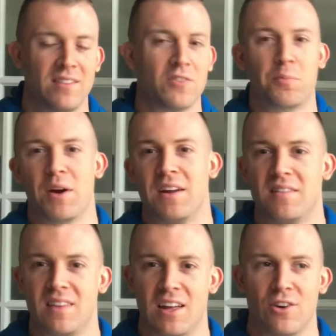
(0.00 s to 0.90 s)
It's Brandon
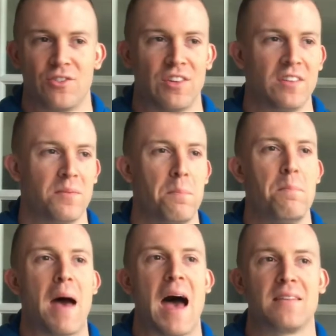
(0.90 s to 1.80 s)
Sanderson's
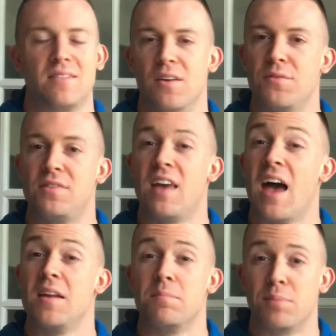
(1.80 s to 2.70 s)
massive
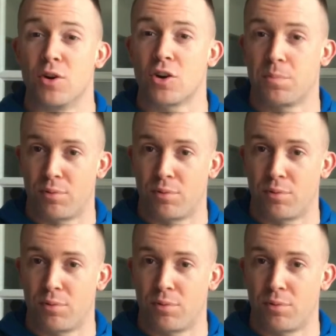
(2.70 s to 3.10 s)
10-book